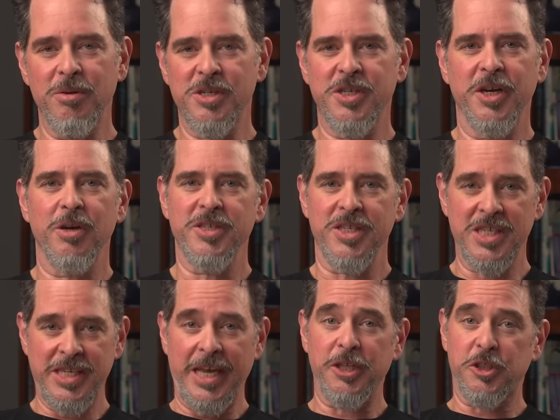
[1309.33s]
Stinger is a
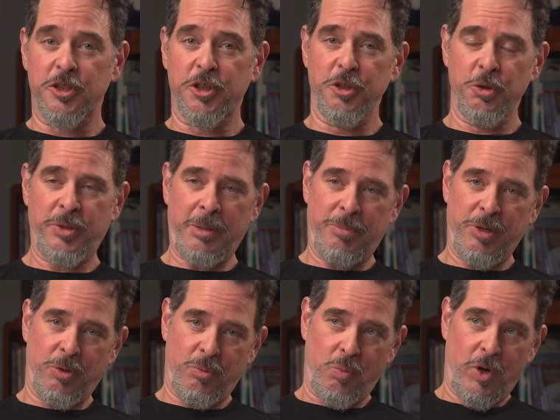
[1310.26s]
stage two. They
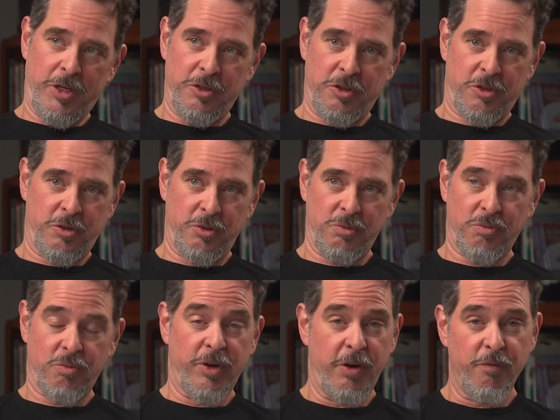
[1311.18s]
built 1, 2,
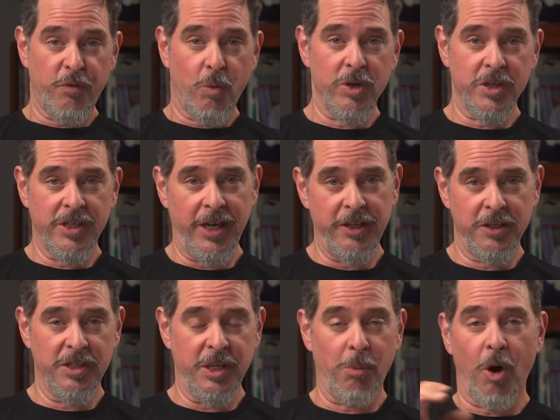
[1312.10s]
3, and 4
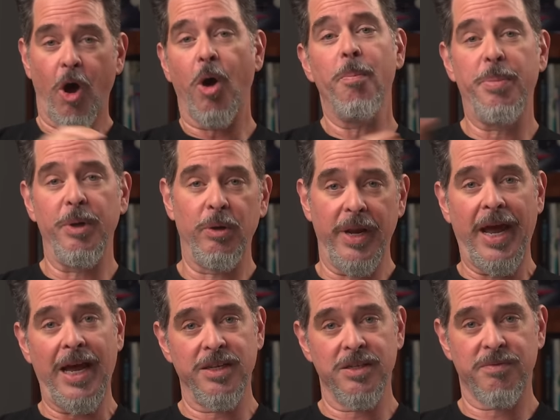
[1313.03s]
stages. They were all built
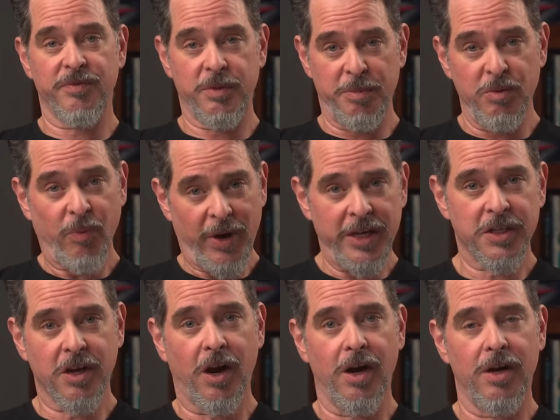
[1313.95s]
as to be race
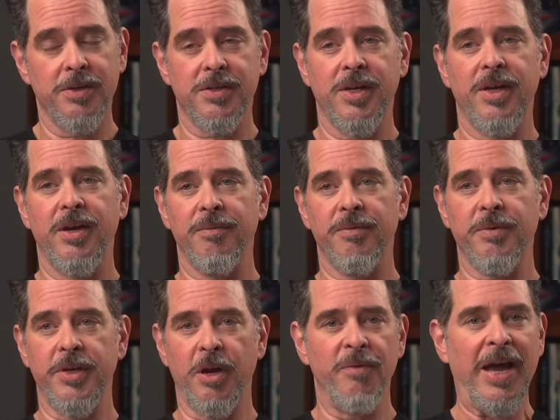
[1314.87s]
cars,
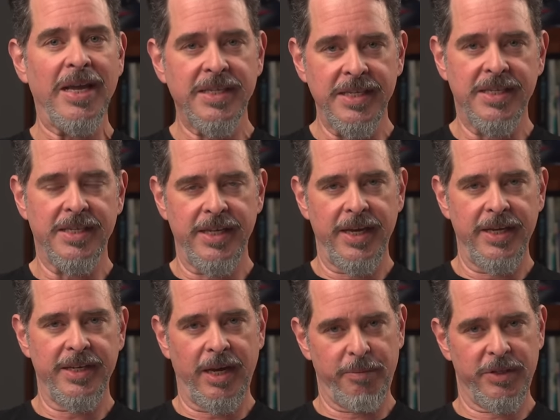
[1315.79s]
SCCA
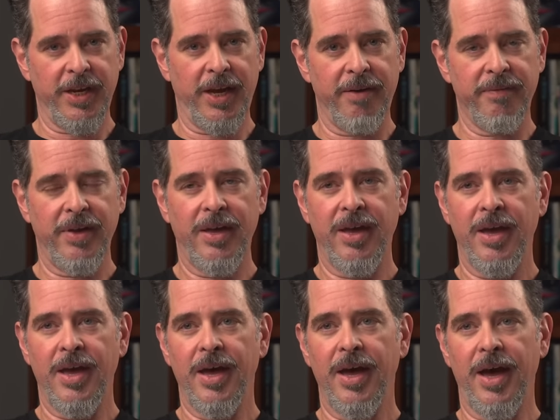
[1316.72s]
type stuff.
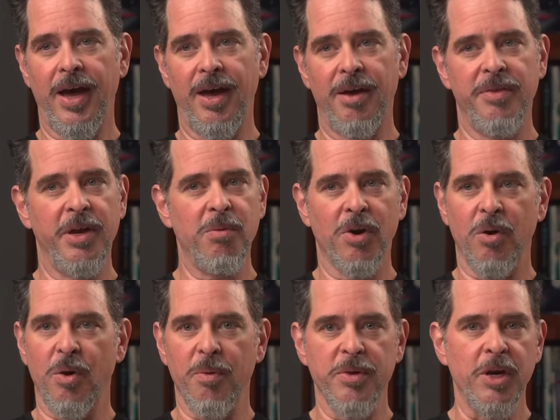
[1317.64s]
They
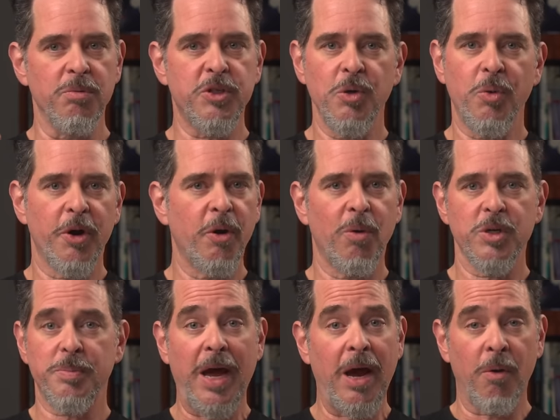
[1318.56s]
were, 200
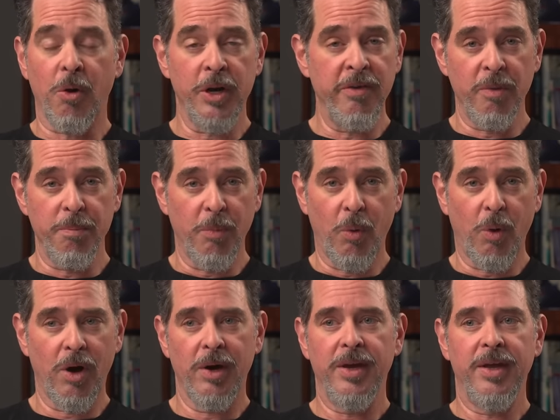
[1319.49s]
horsepower or even
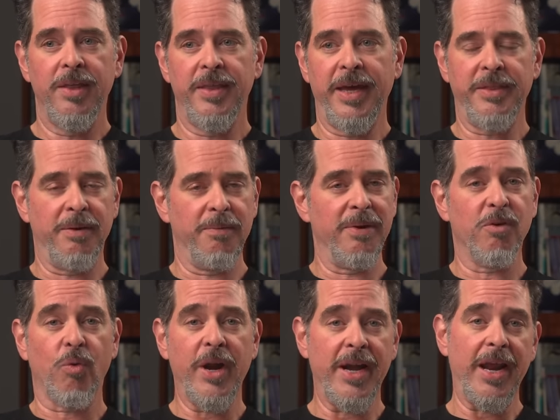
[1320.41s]
more. They had that
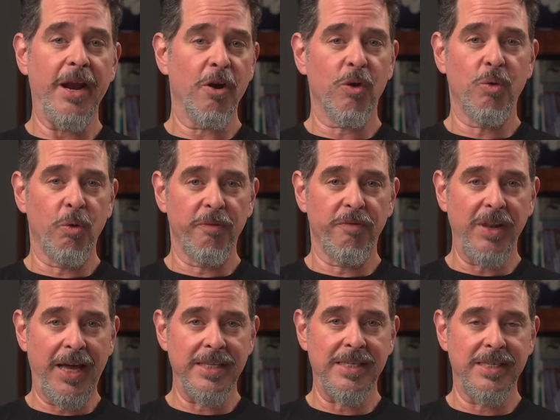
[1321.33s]
great air-cooled
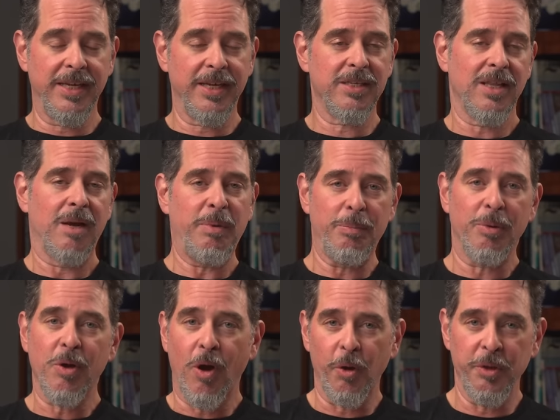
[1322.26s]
flat six. A lot of people
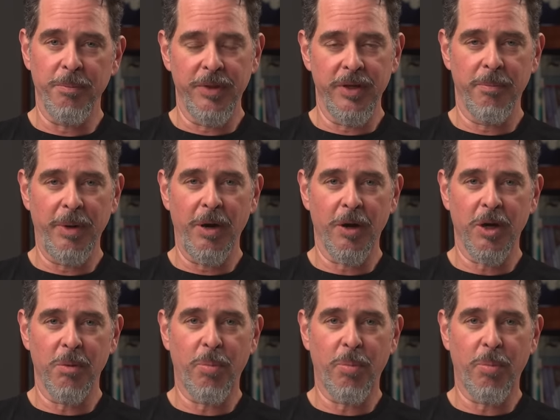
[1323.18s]
call them the American